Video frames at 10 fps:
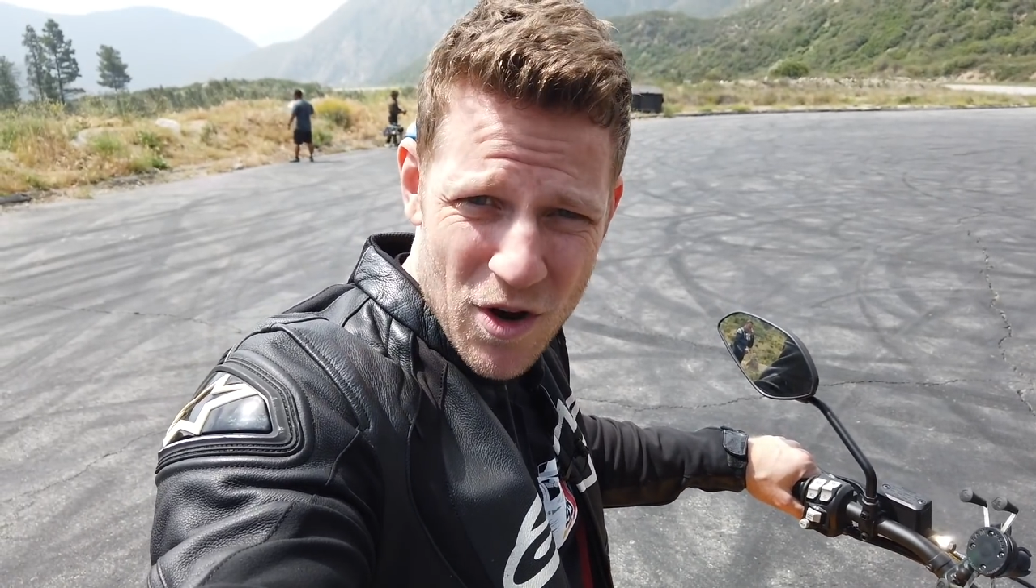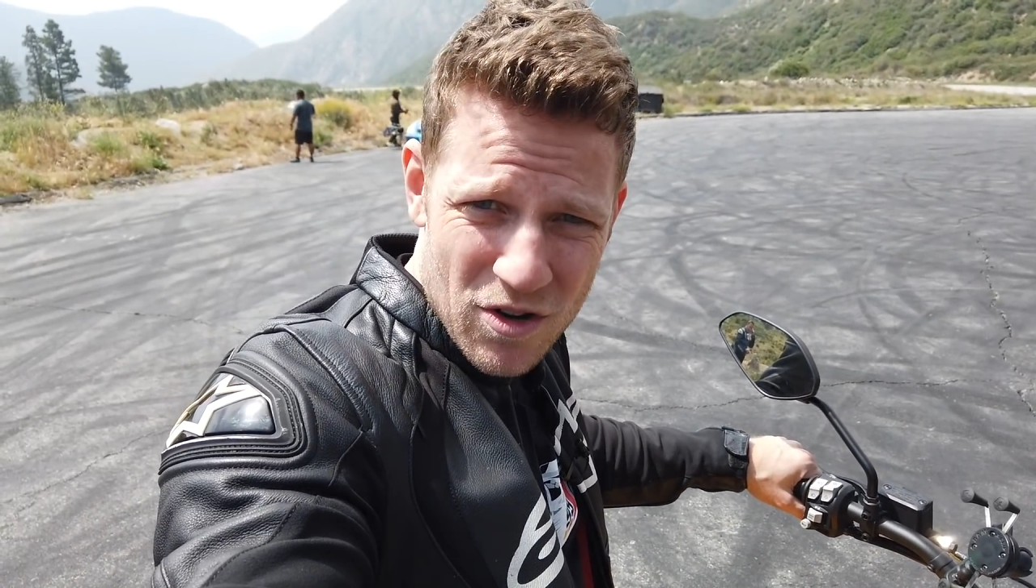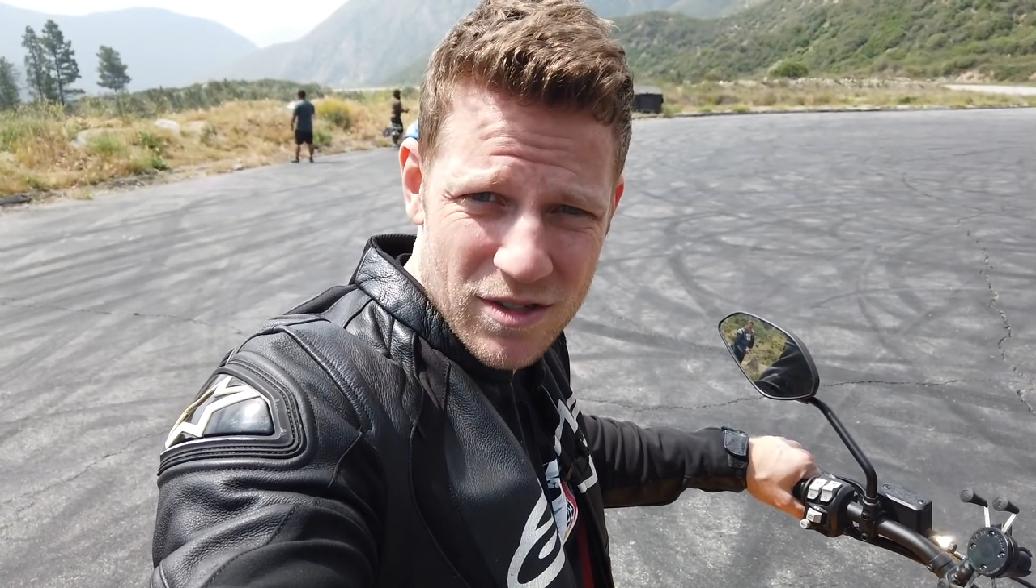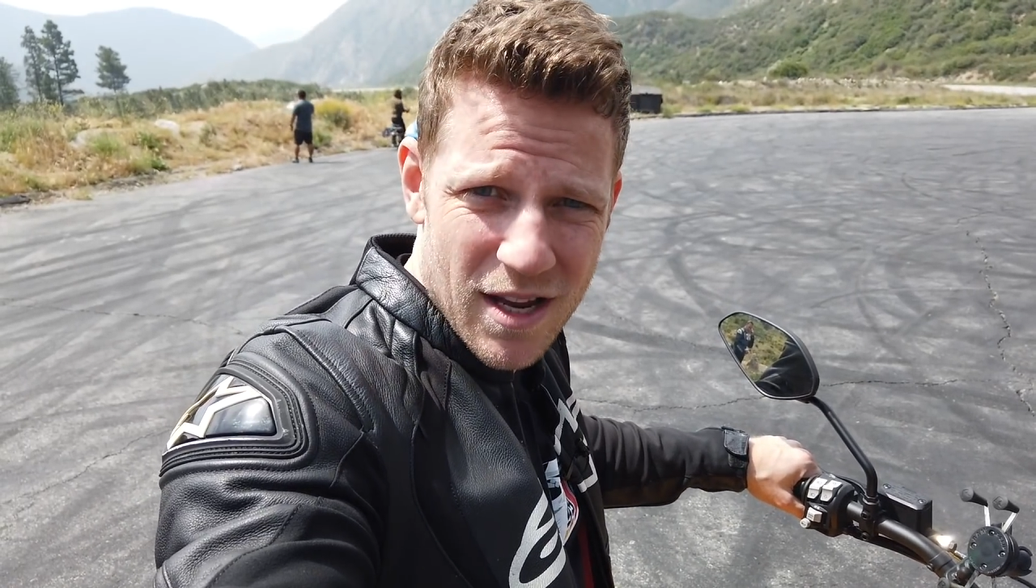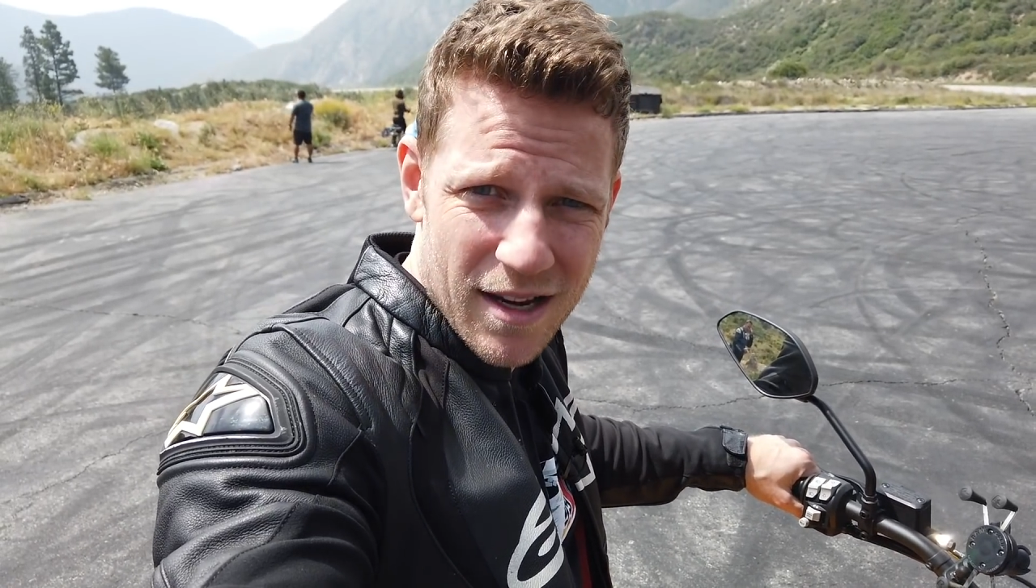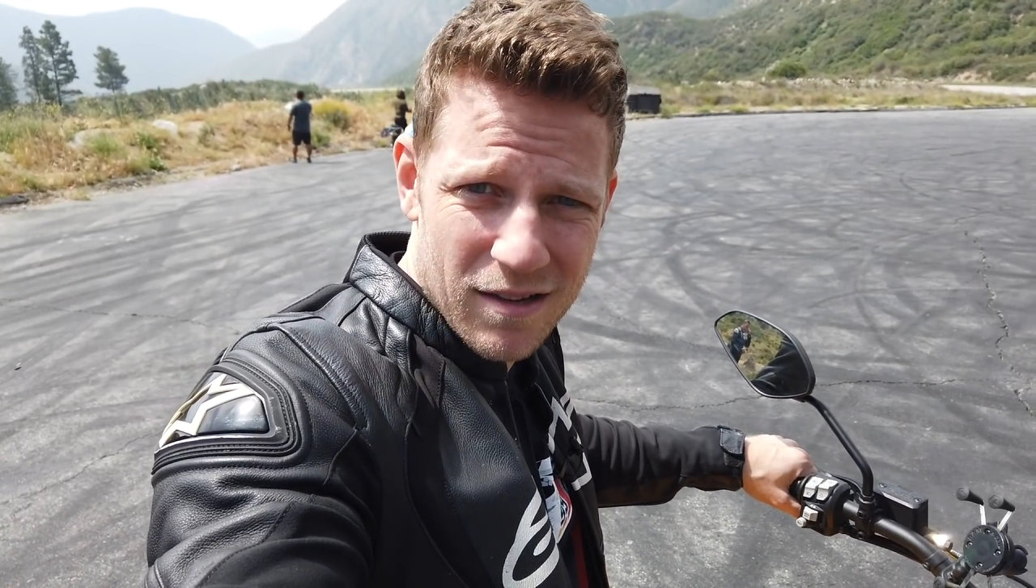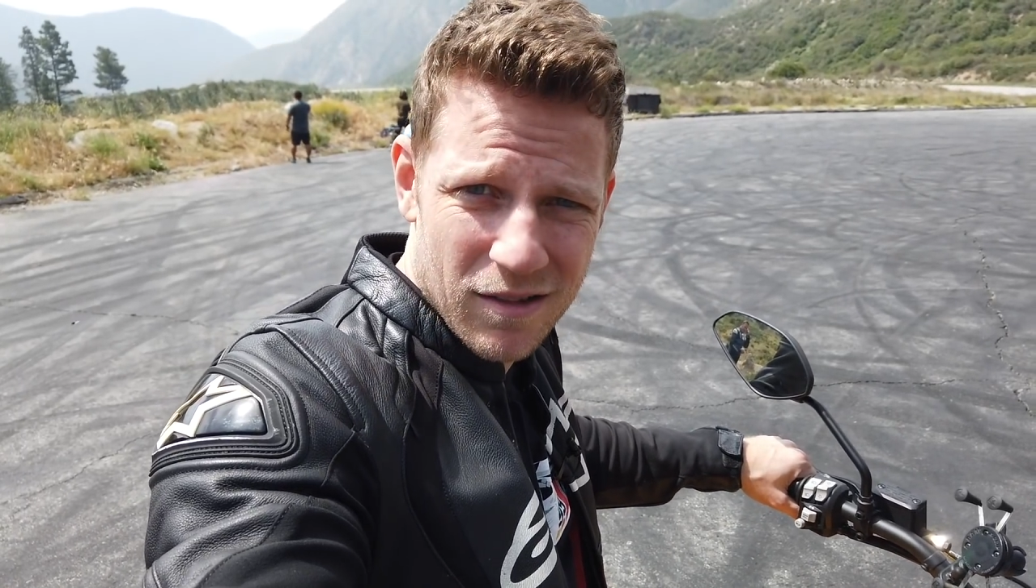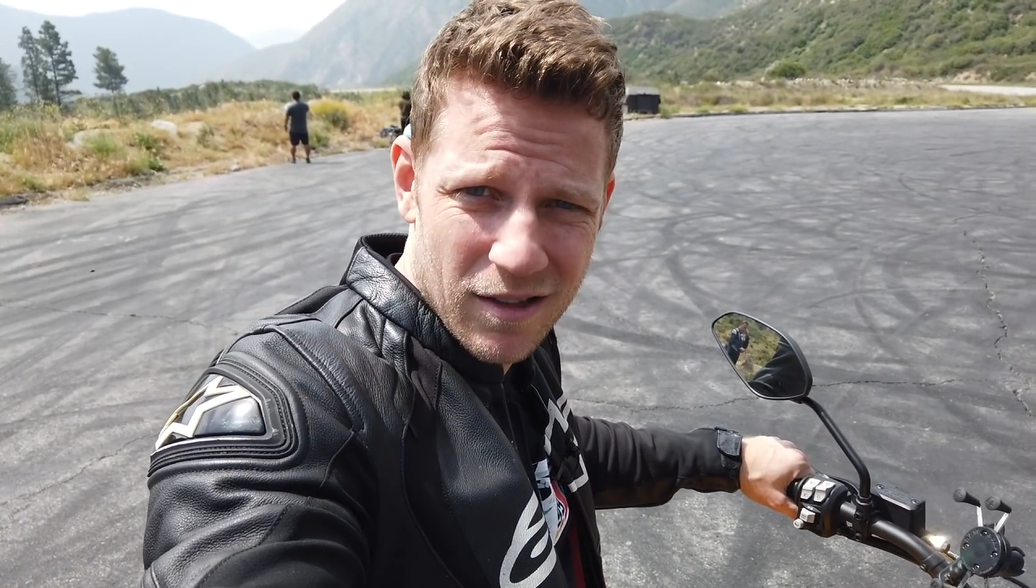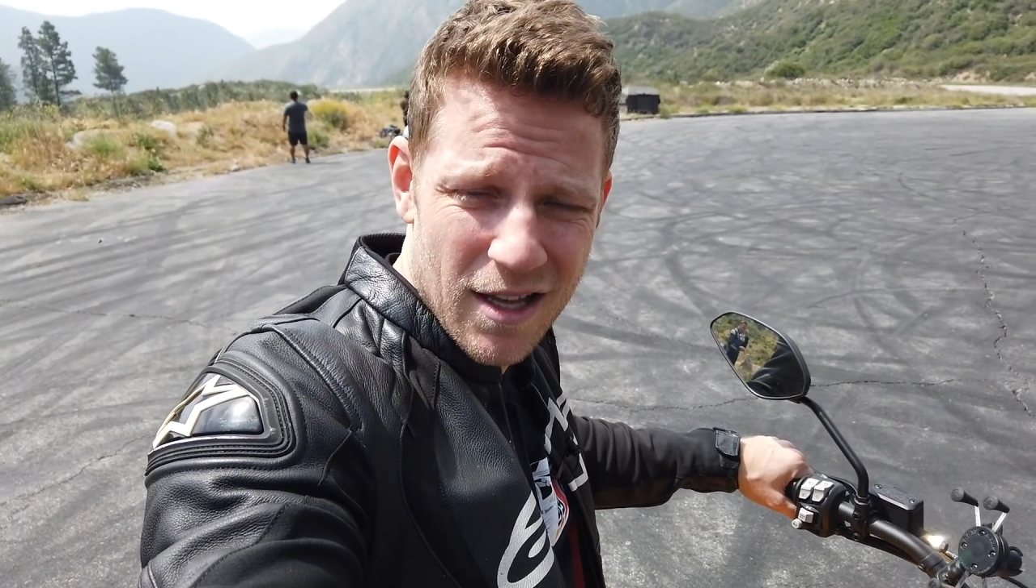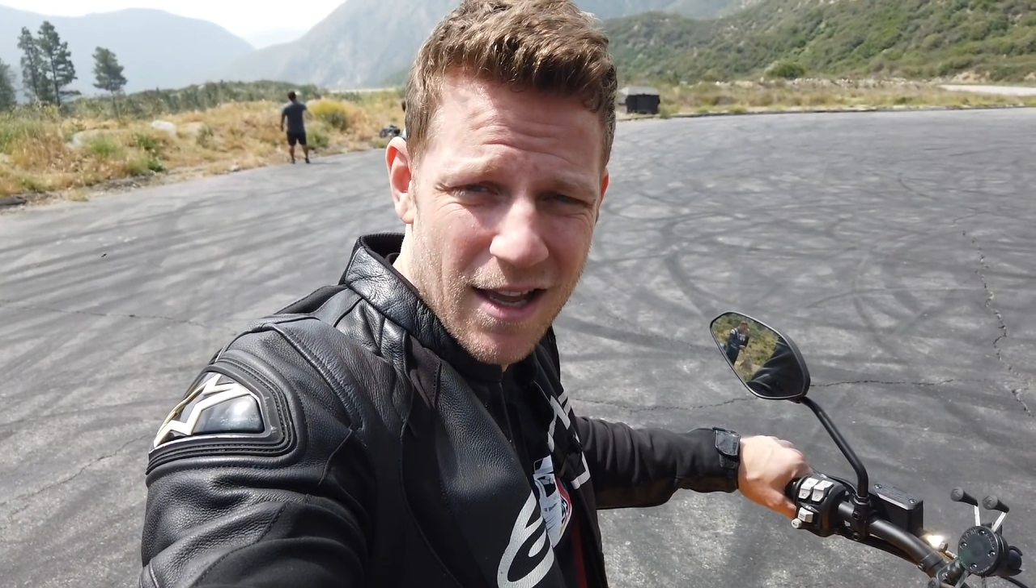
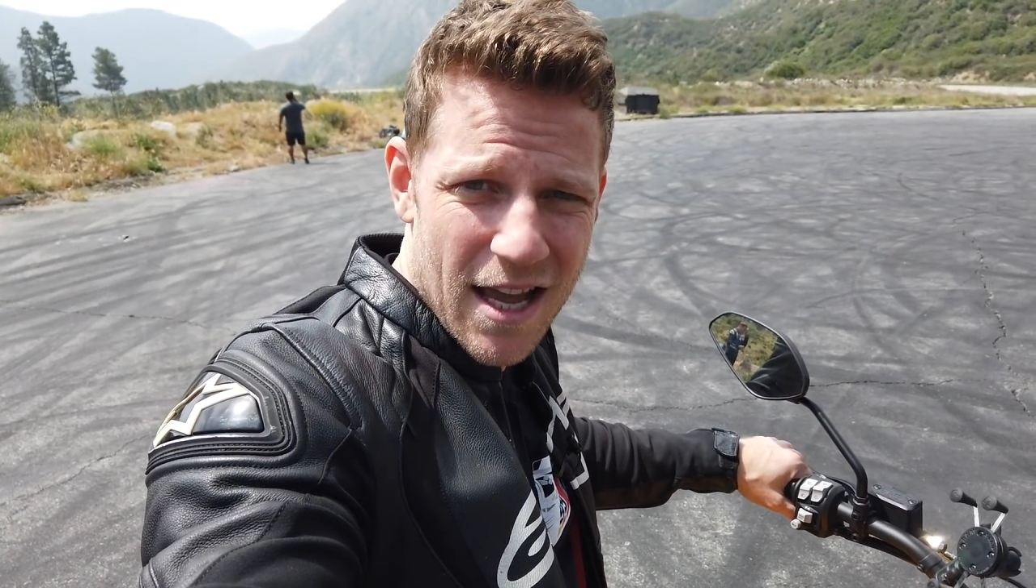motorcycle